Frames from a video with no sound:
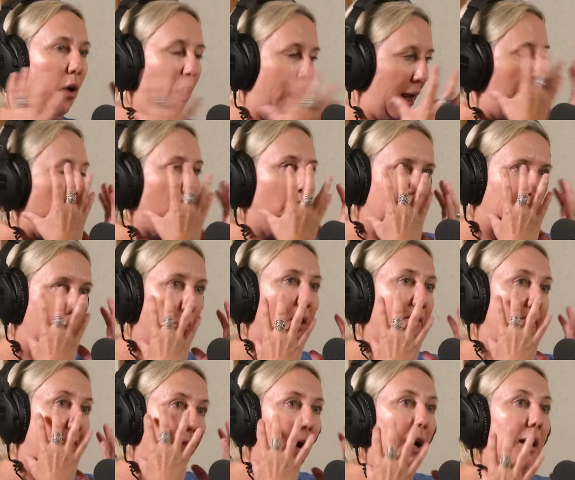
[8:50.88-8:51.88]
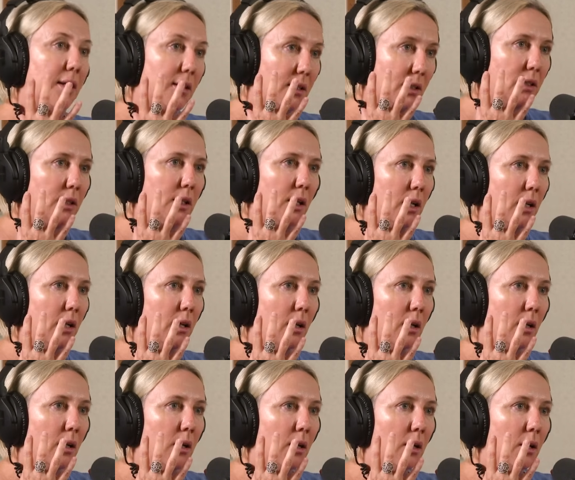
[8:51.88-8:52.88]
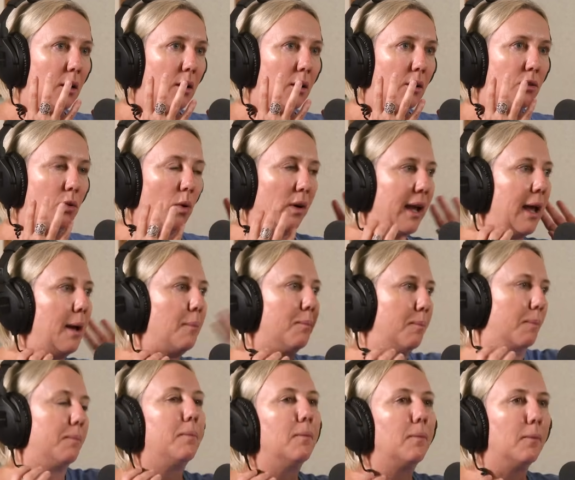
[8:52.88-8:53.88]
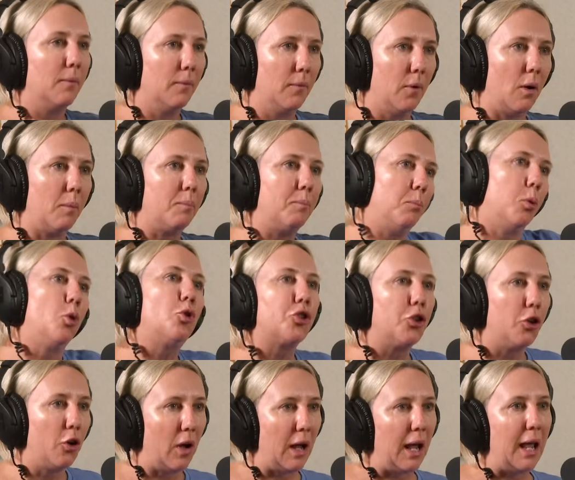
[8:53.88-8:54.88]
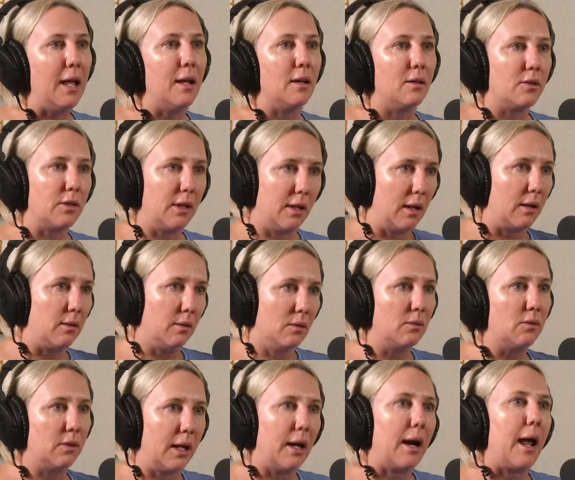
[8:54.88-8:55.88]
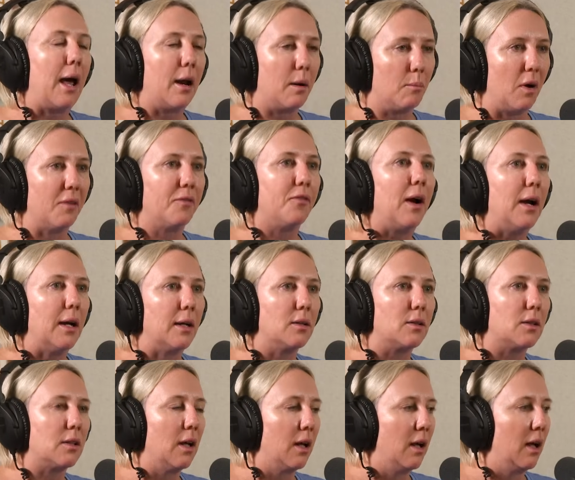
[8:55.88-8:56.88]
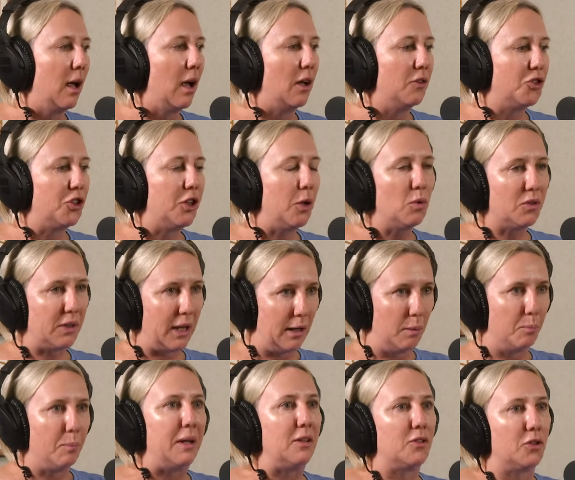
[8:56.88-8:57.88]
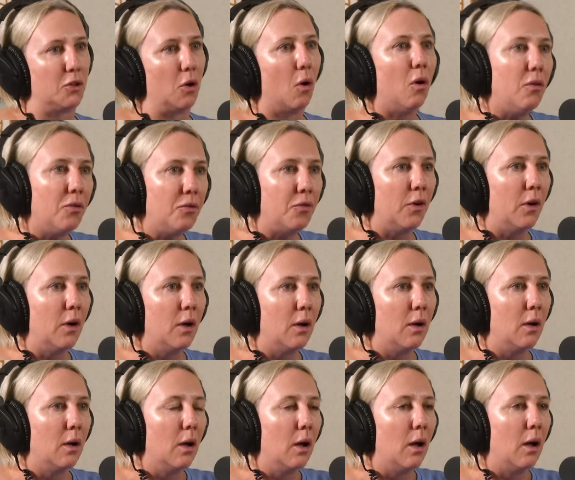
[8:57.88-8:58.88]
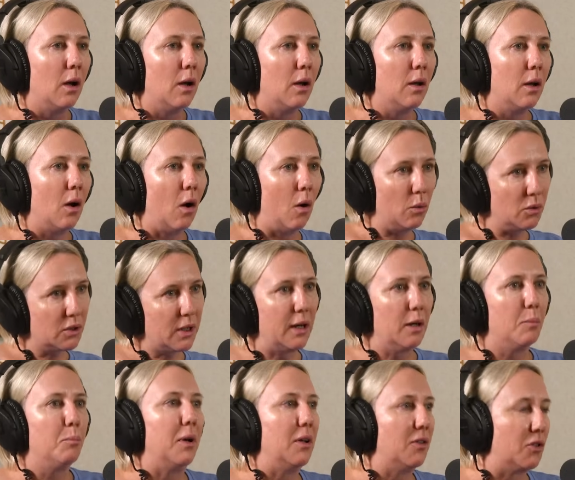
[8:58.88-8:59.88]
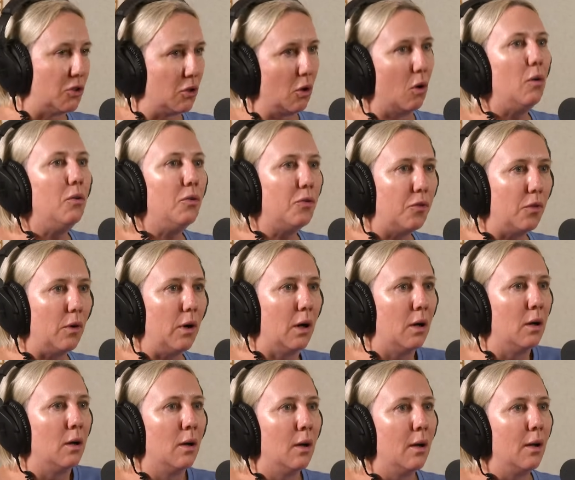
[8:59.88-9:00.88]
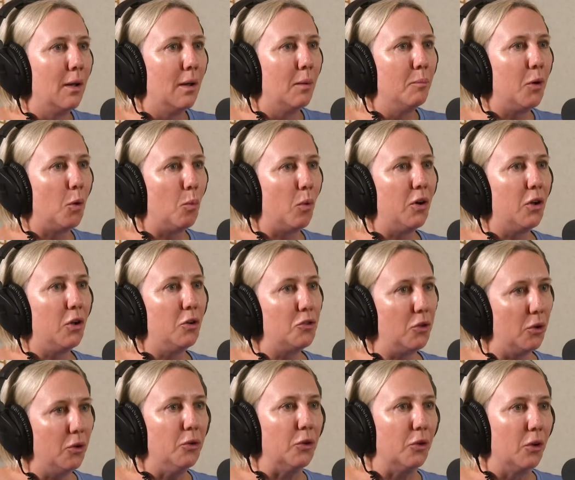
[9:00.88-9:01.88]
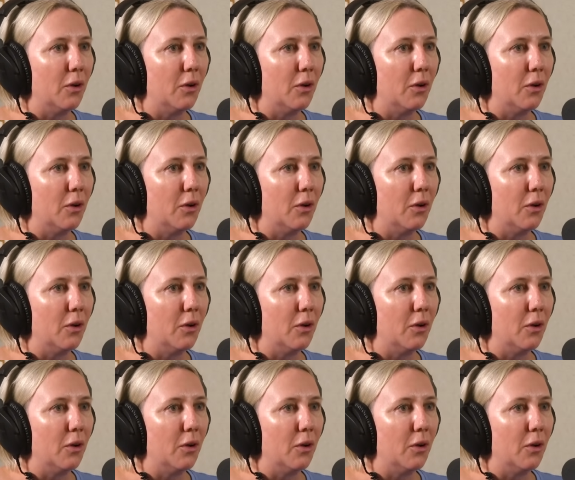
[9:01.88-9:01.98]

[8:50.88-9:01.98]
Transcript: Her hair was in my face. So I kept like pushing her head to get it out of my face. And she was getting pissed off. I was getting pissed off. But what do you do?